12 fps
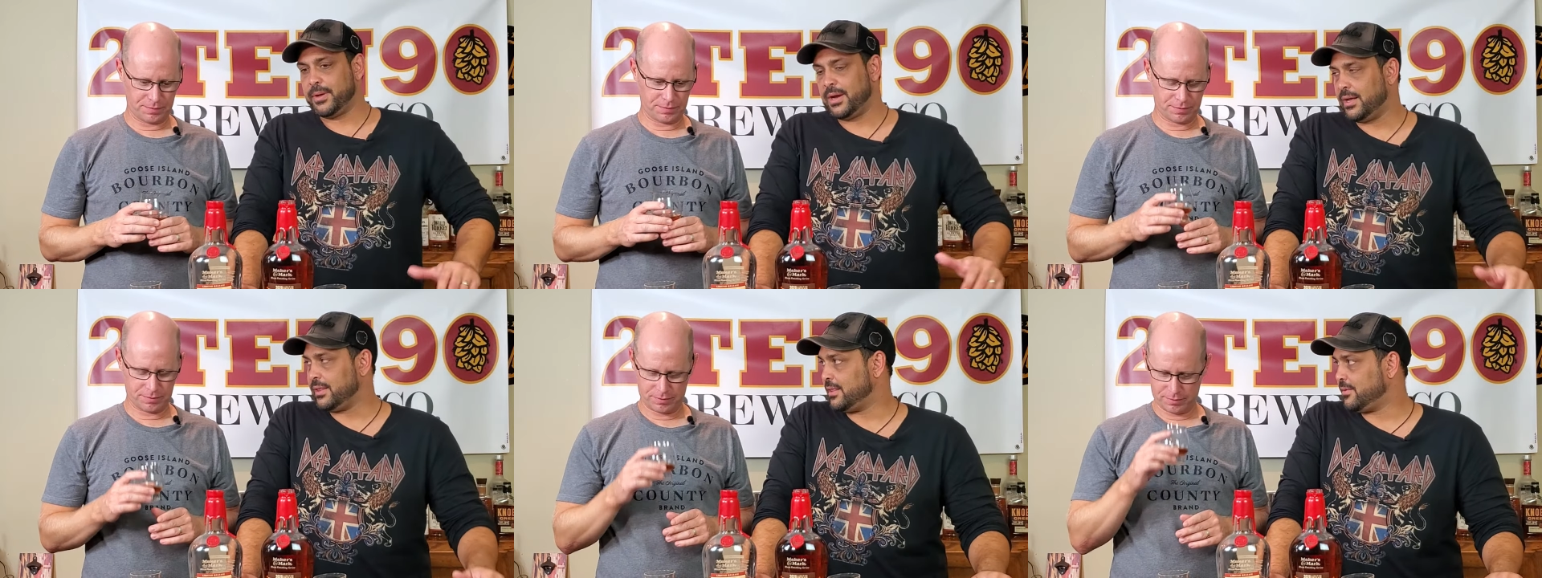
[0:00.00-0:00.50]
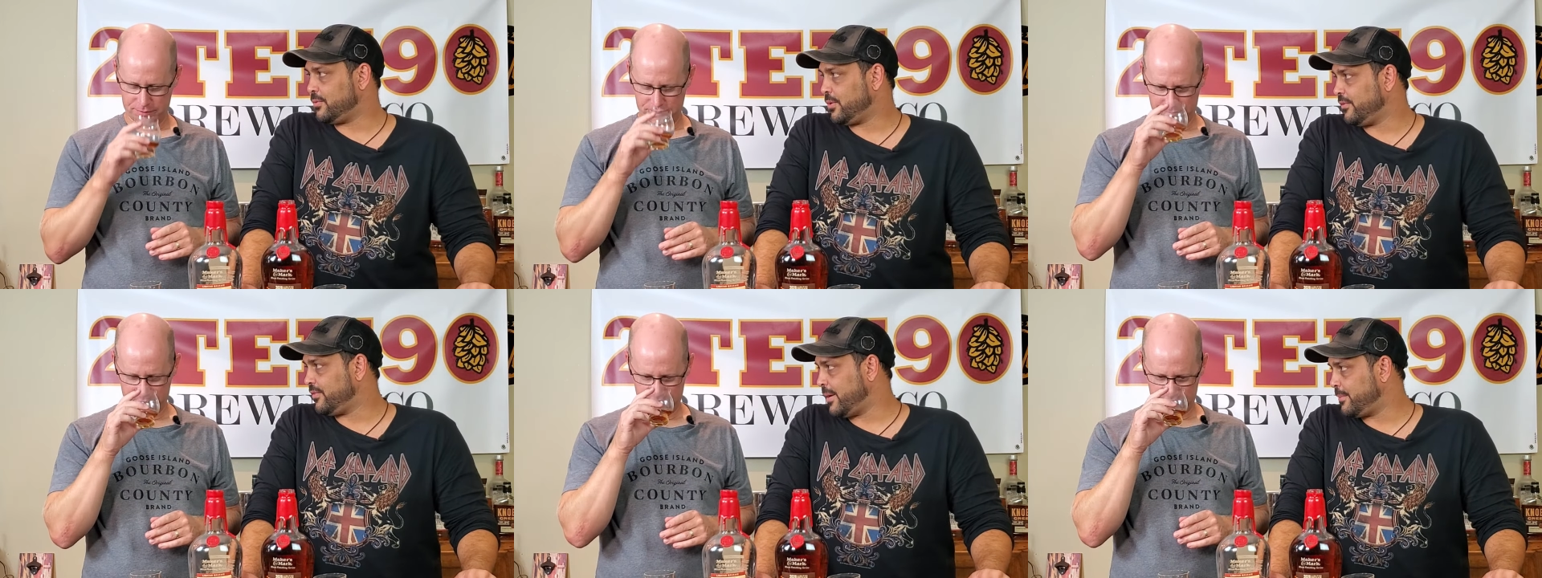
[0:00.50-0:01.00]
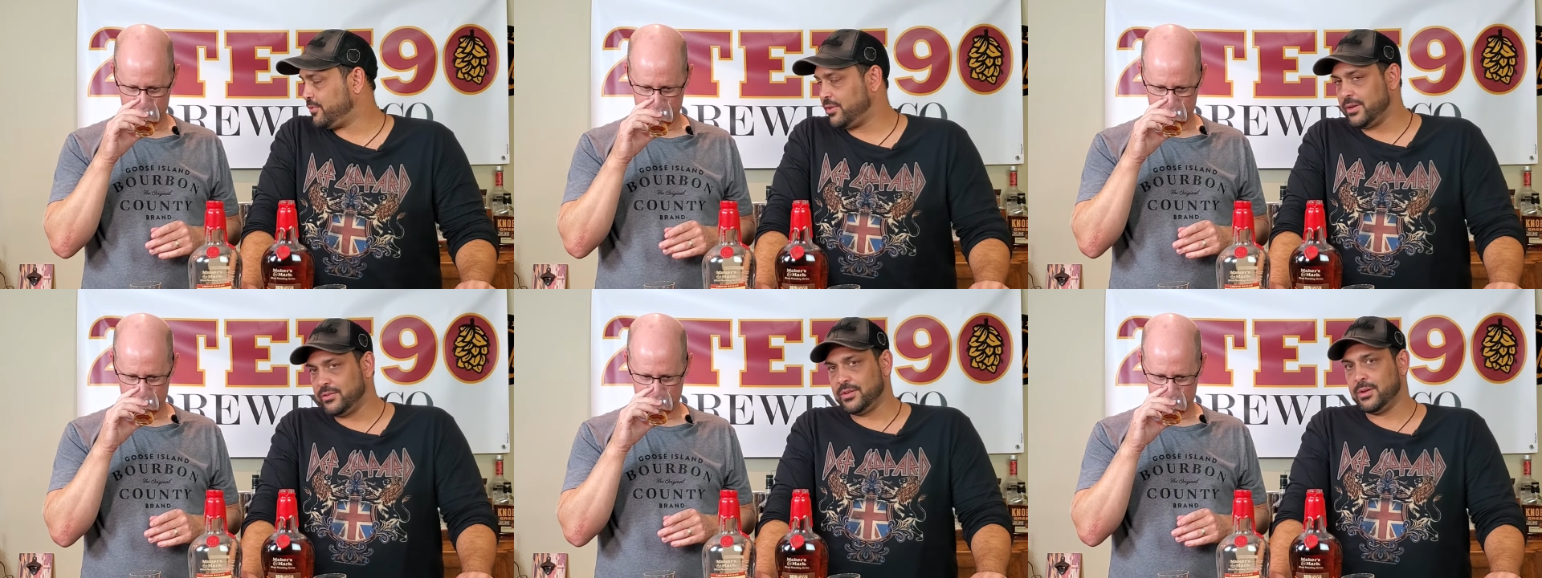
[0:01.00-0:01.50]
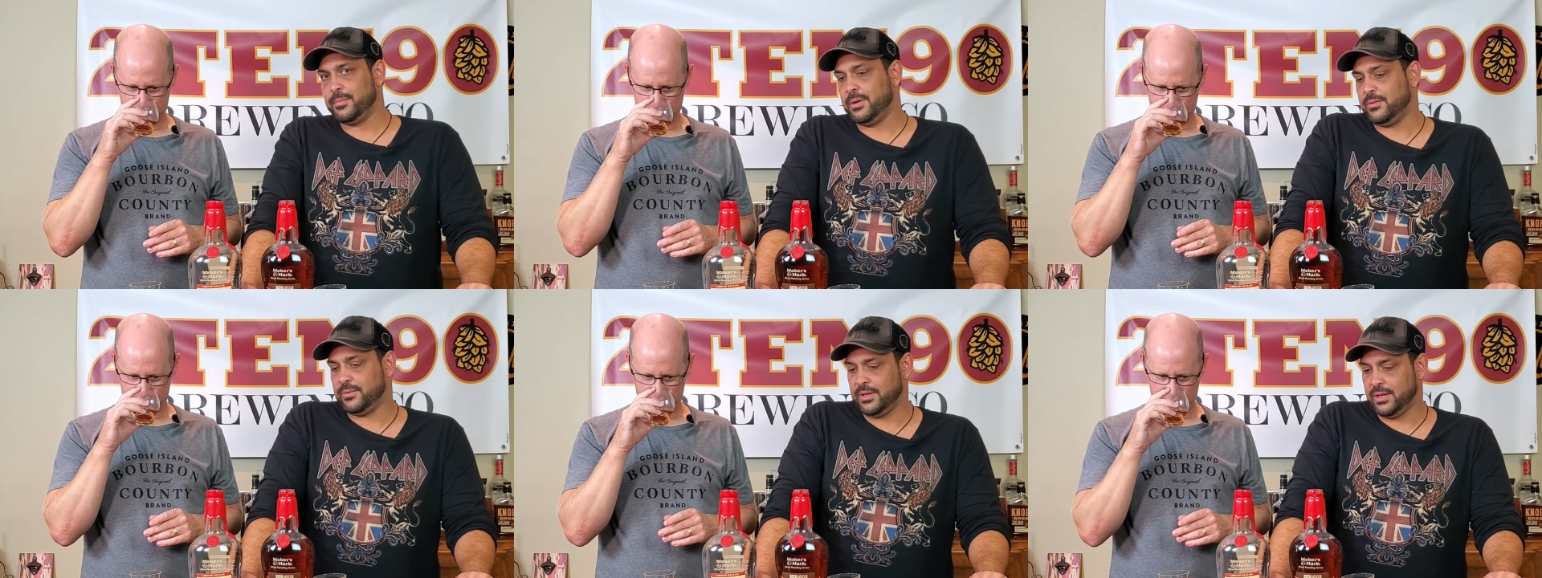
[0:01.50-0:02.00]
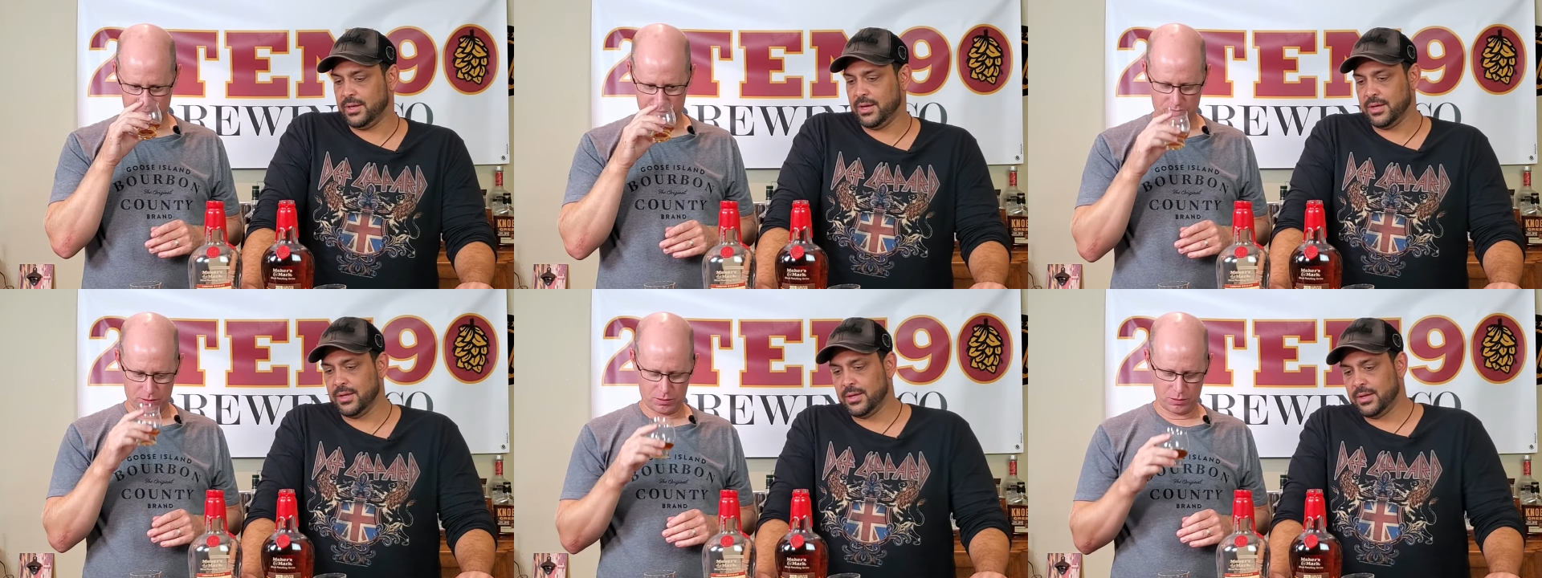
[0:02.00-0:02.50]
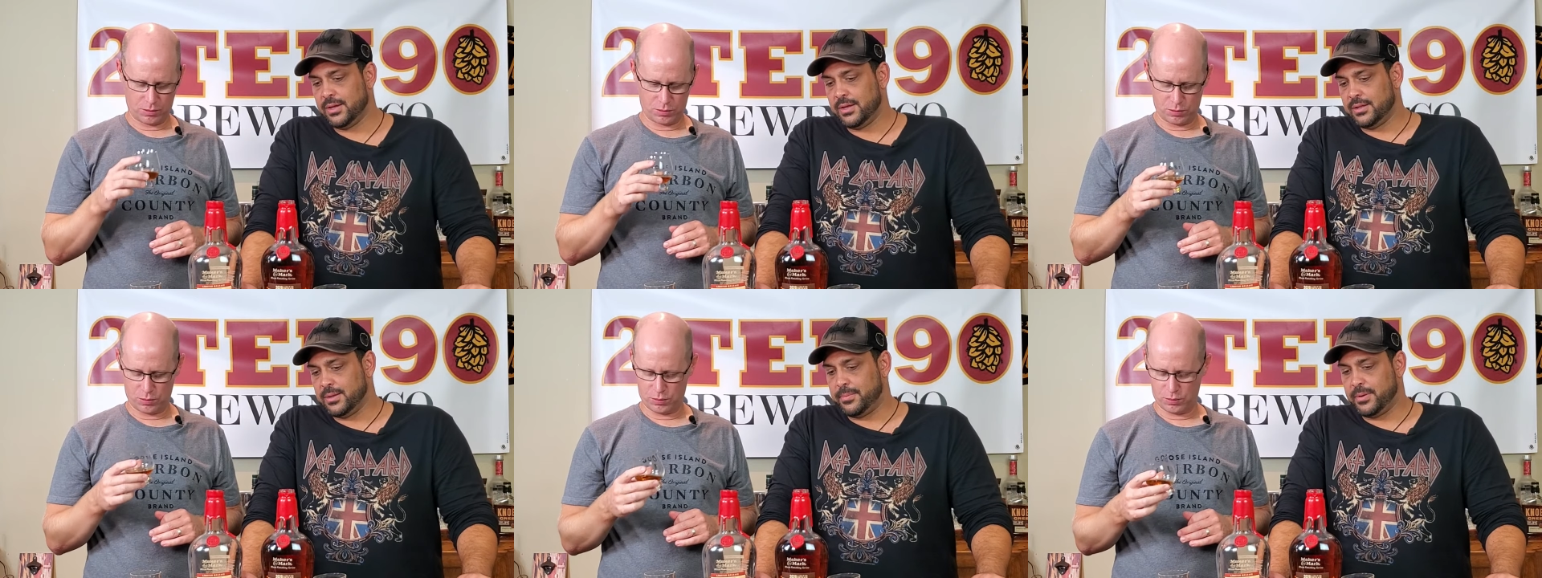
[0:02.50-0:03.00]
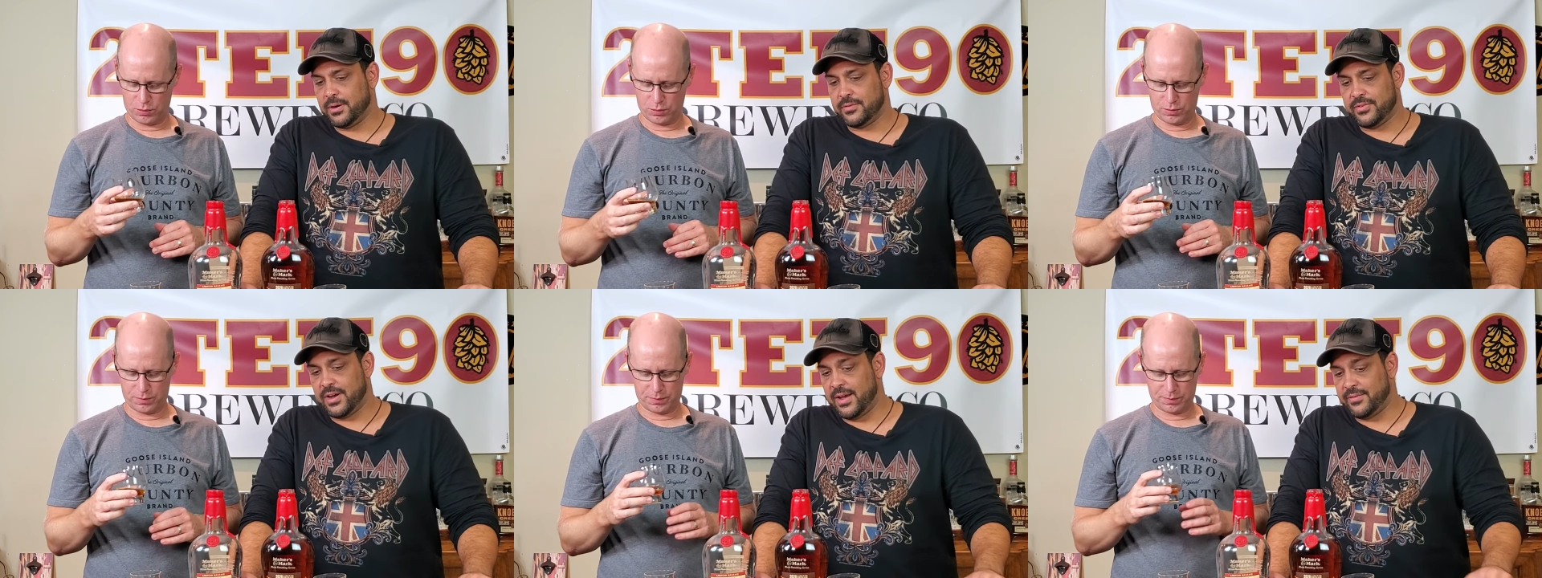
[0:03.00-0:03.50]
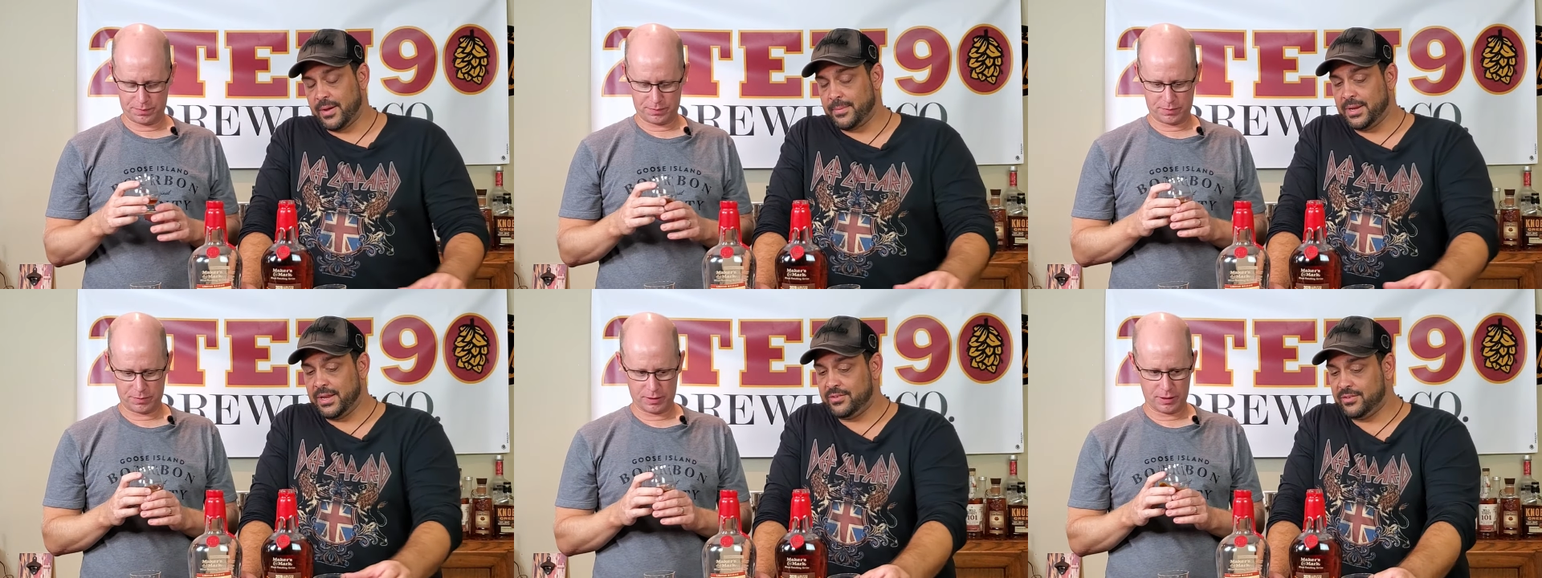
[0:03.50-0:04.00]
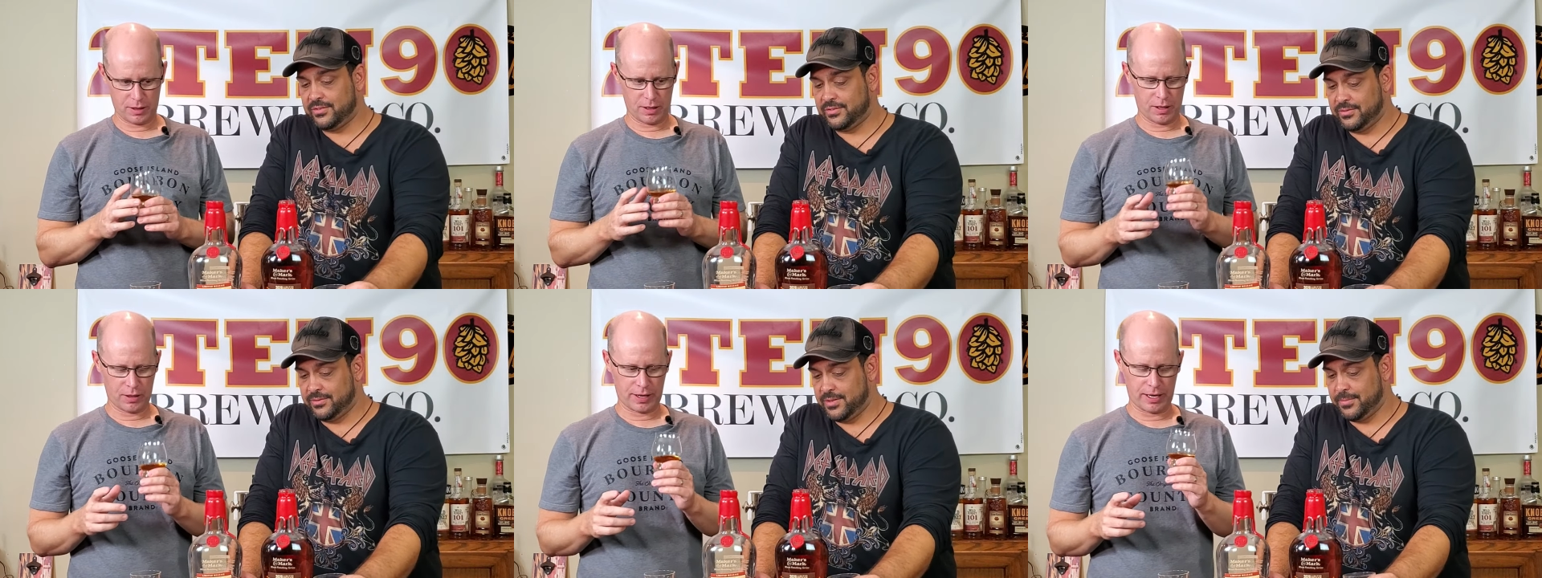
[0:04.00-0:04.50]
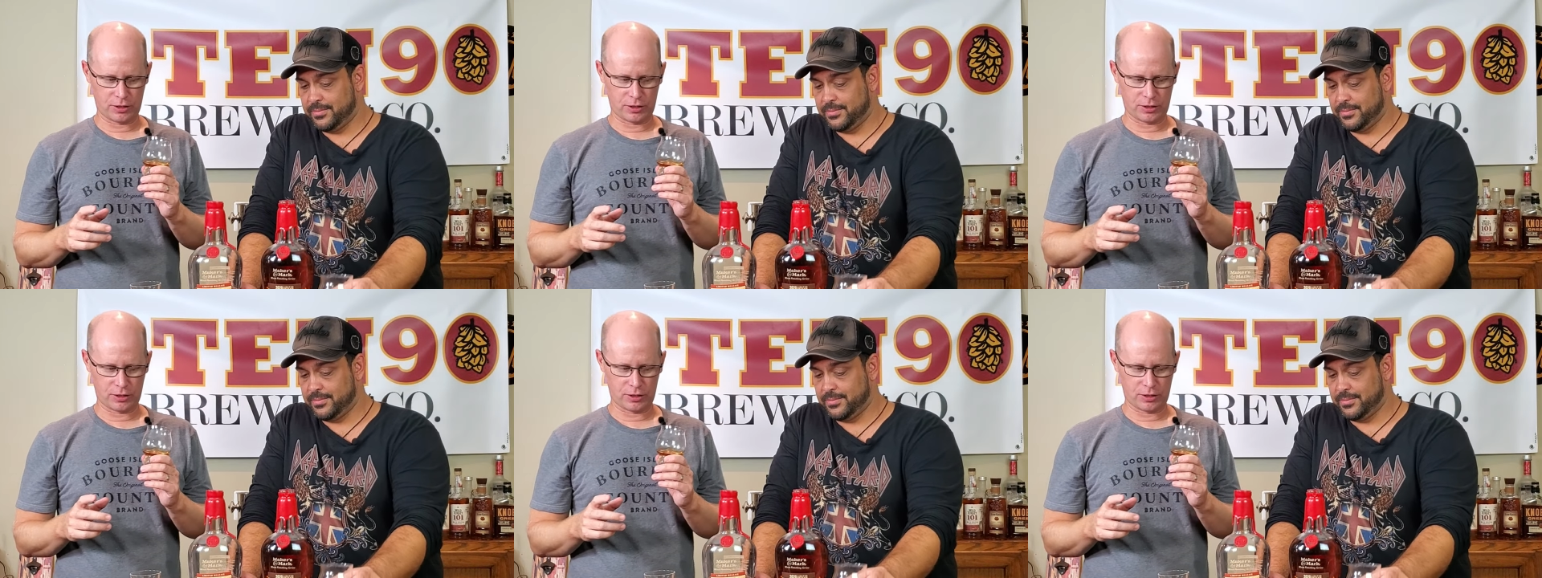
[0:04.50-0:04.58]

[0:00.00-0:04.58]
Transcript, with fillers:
Speaker 1: behind that, the 45% is going to be the uh, the PR5. I mean, it just okay.